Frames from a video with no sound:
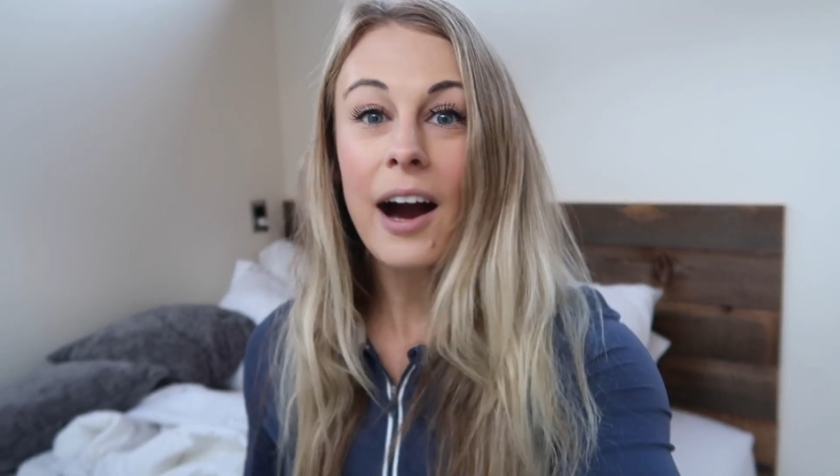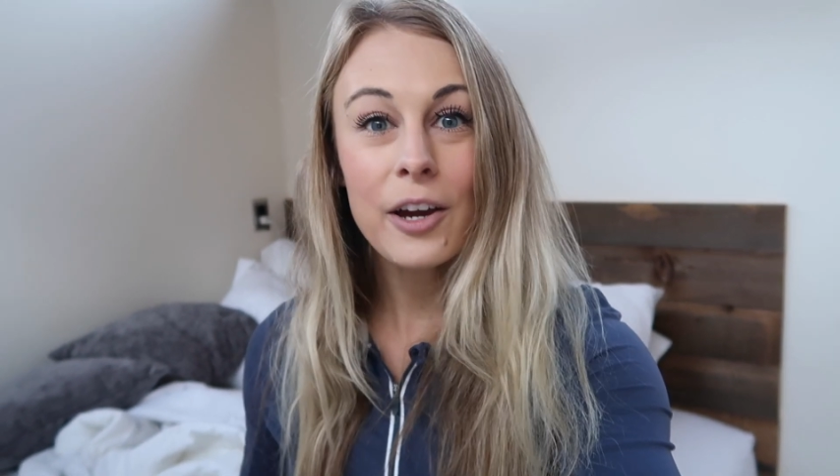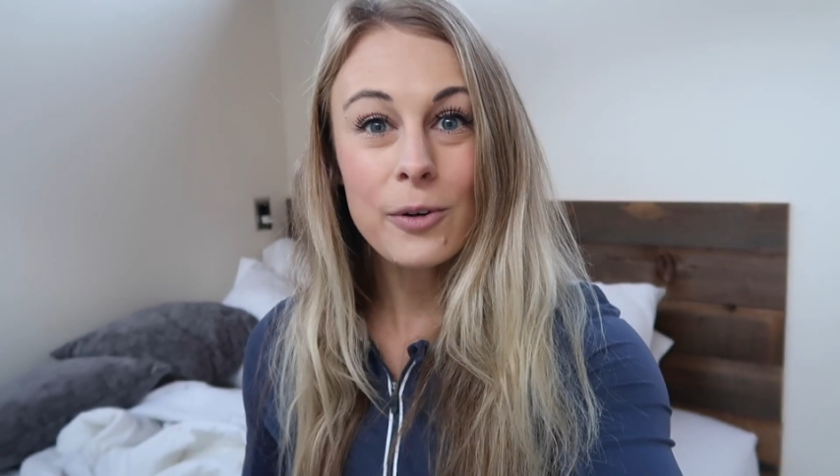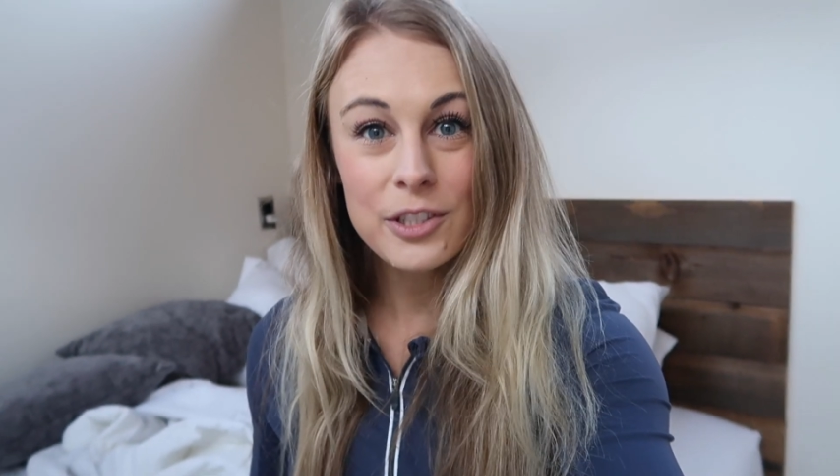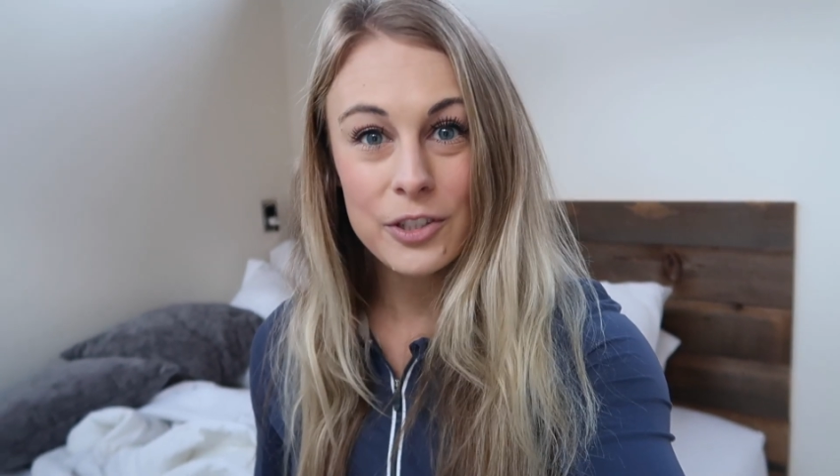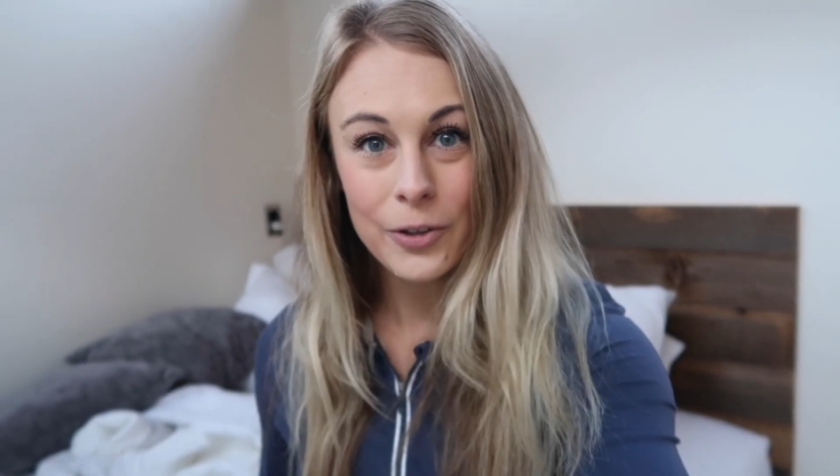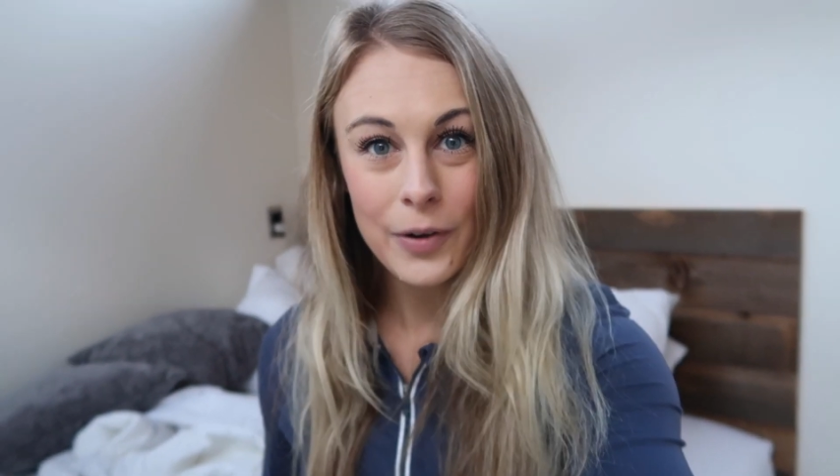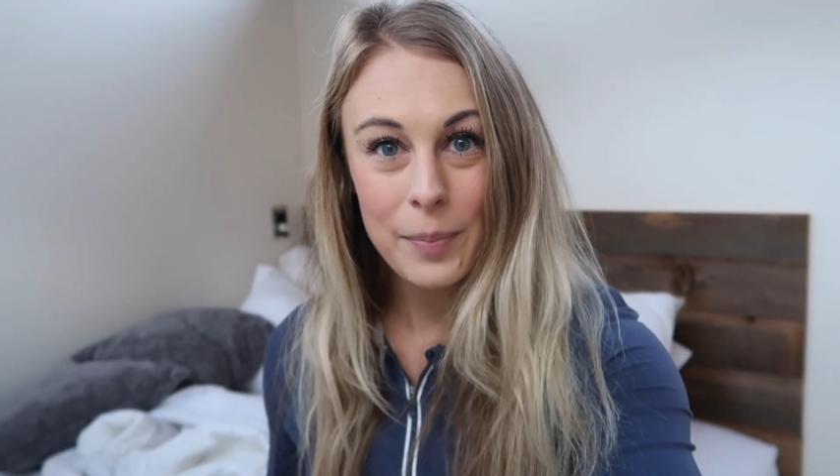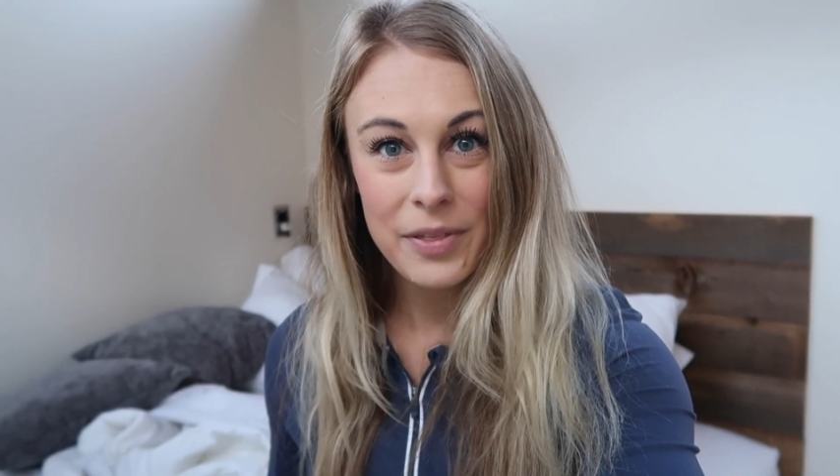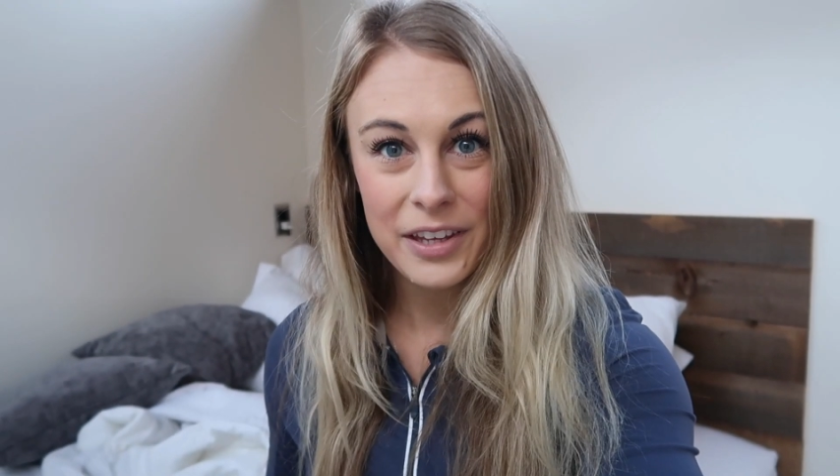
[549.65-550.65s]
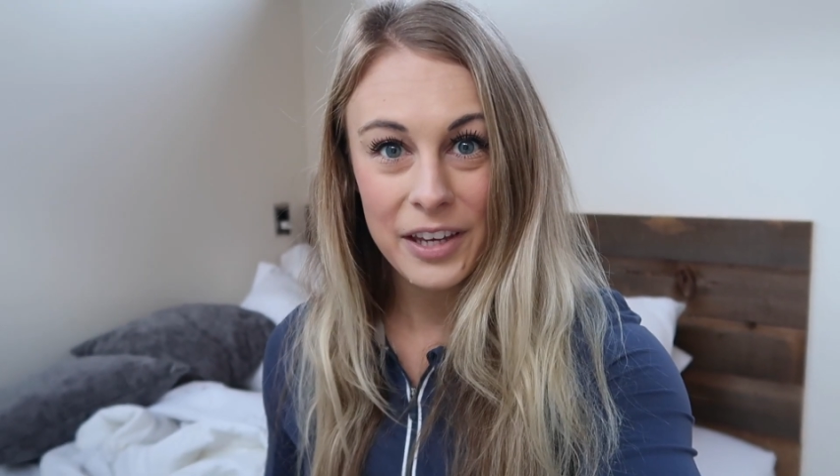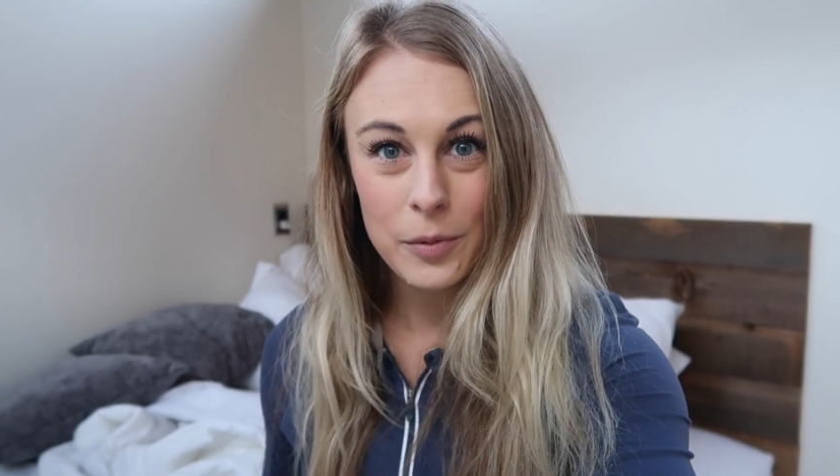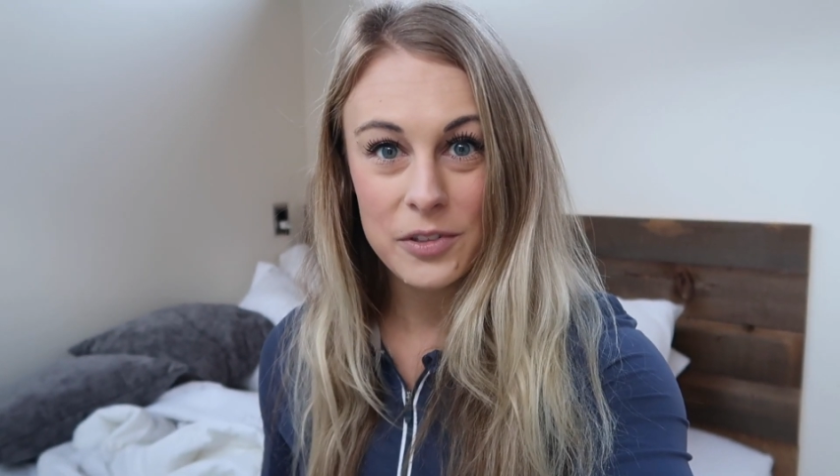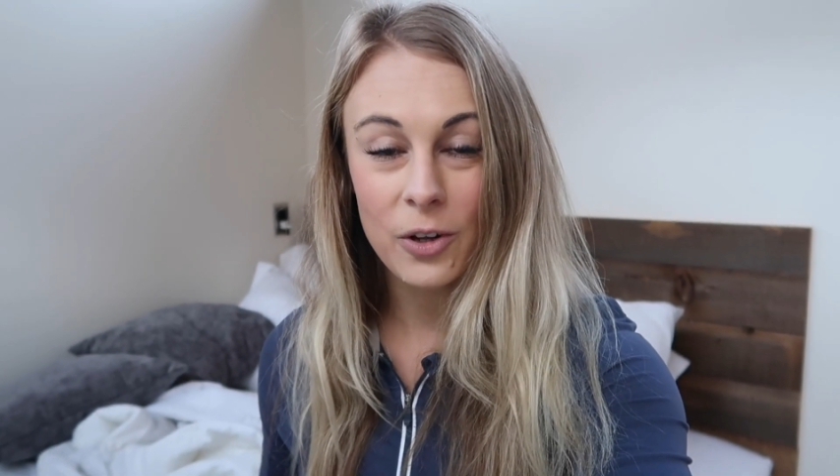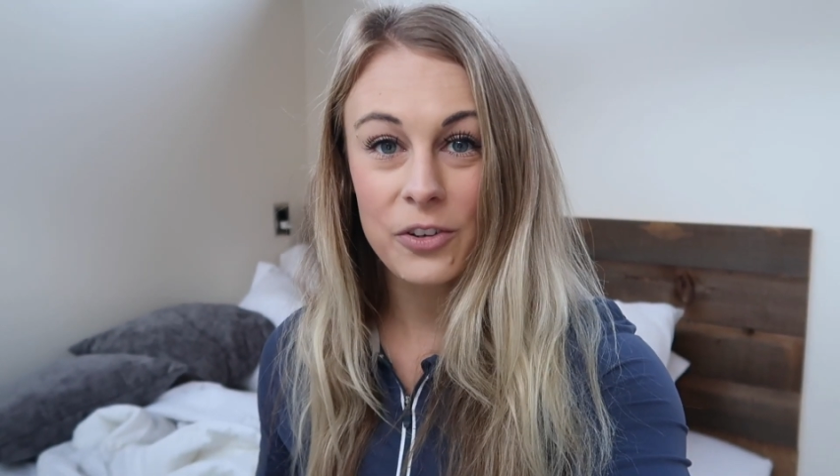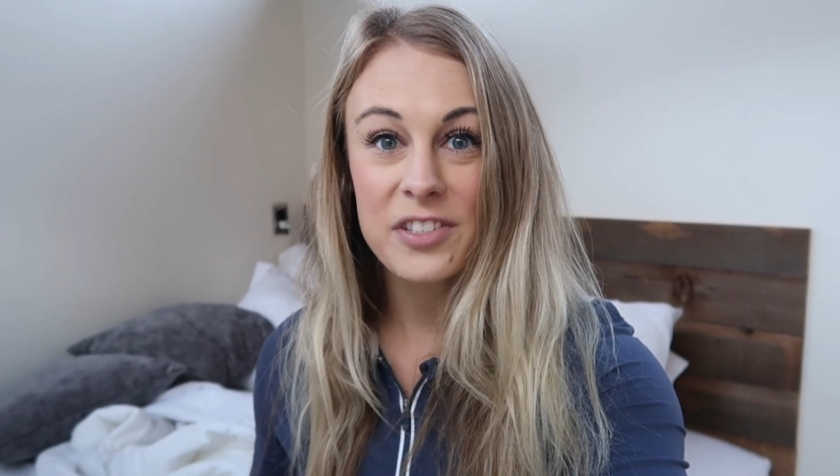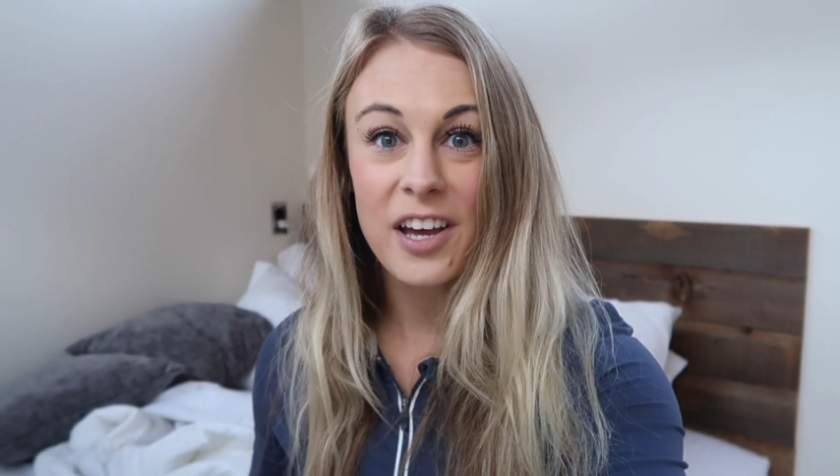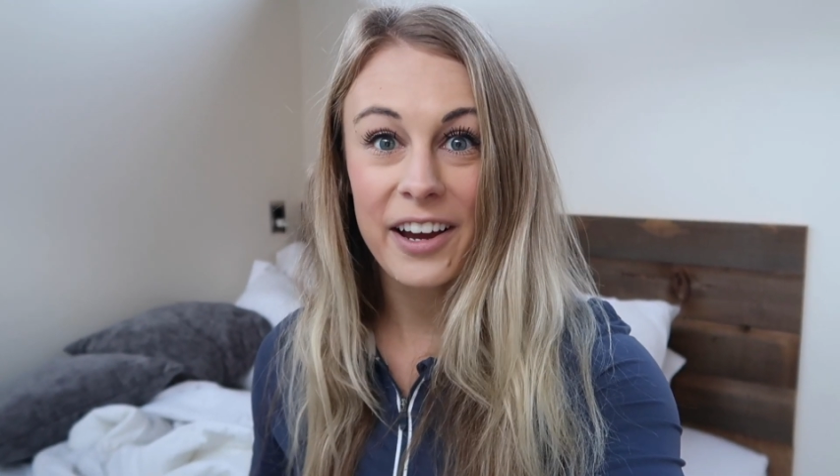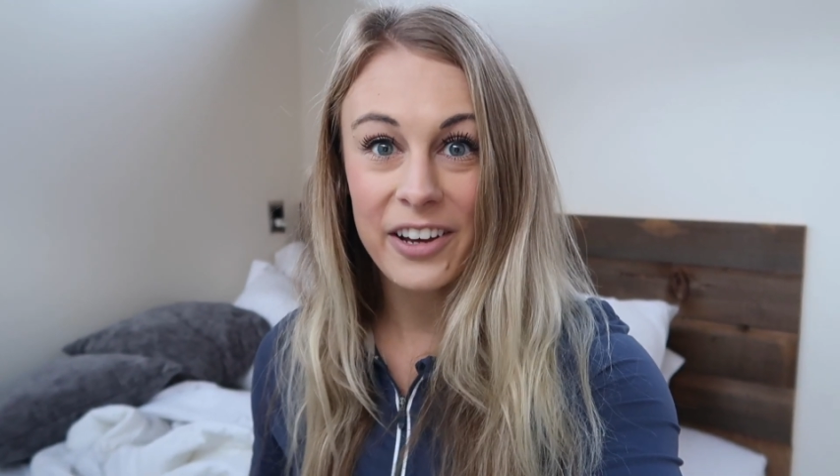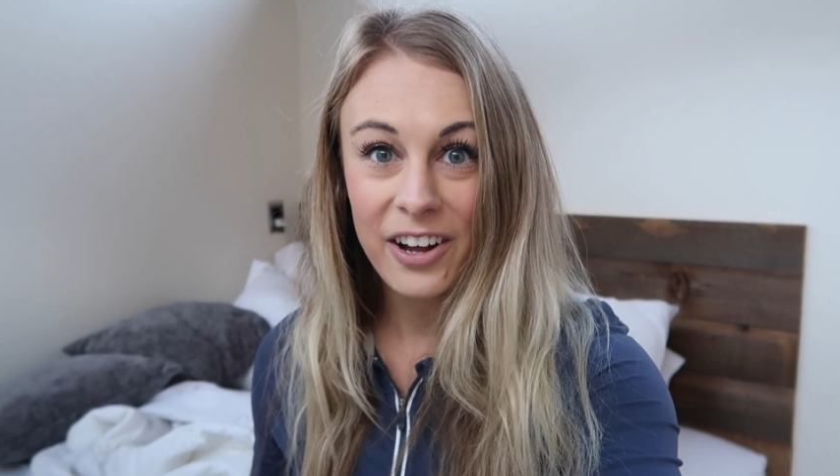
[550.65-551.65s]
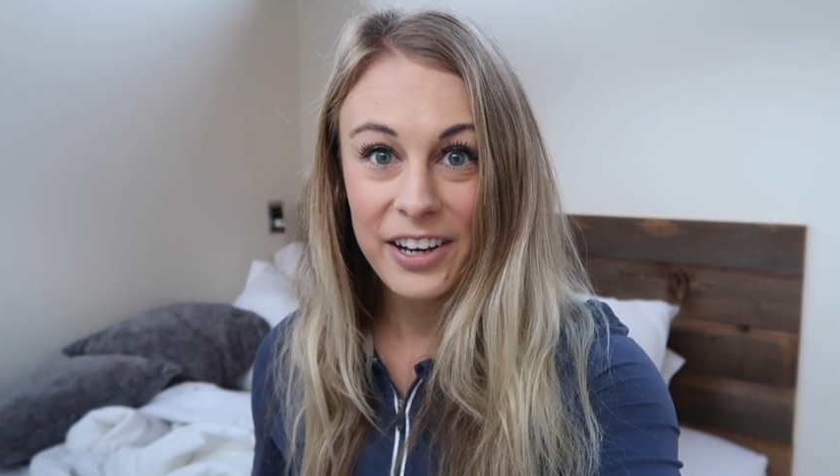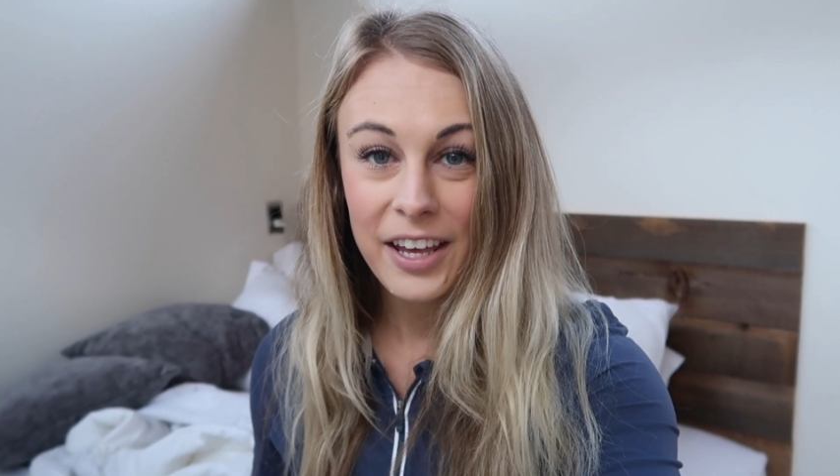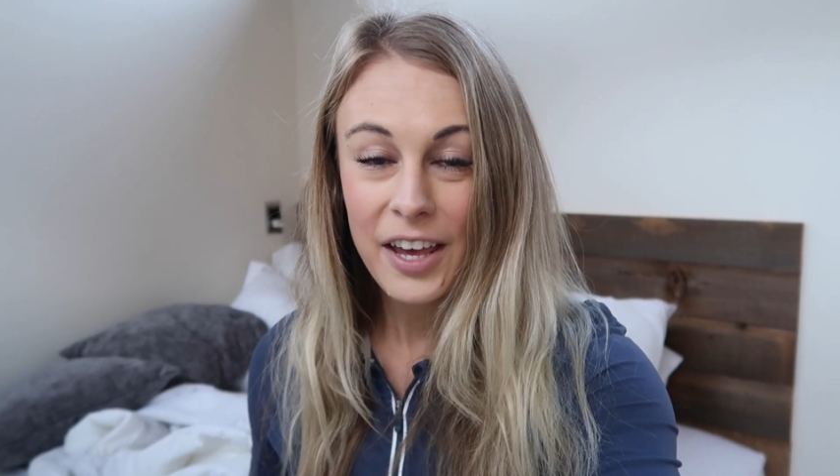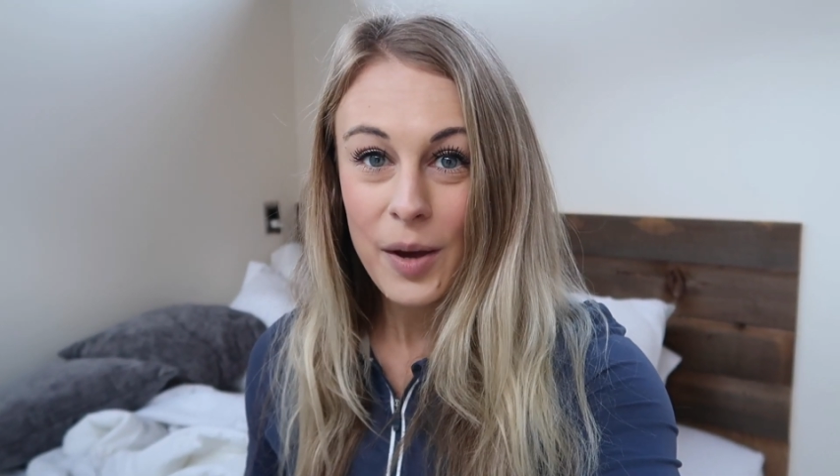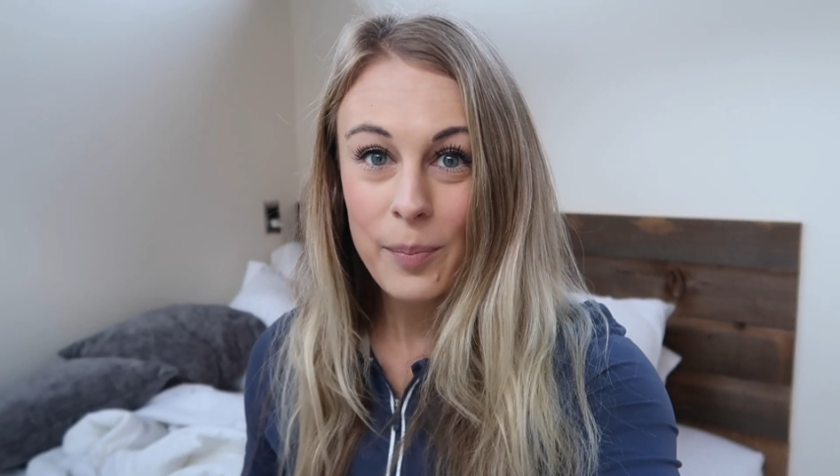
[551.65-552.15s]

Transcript: I always grew up thinking it was called Zion,